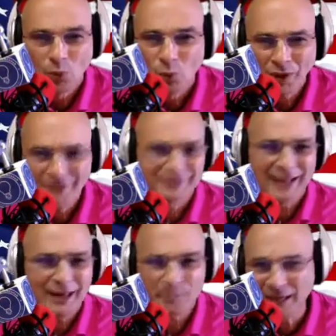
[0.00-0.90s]
What does
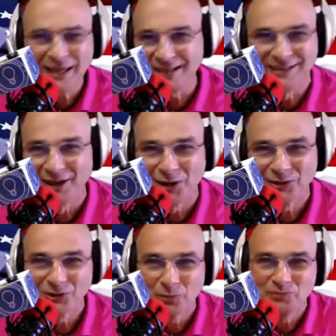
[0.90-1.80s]
that mean?
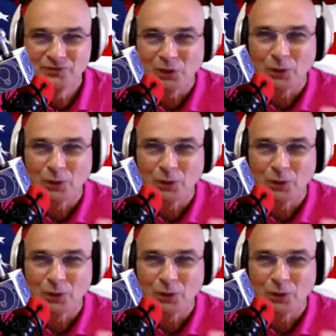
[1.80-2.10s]
So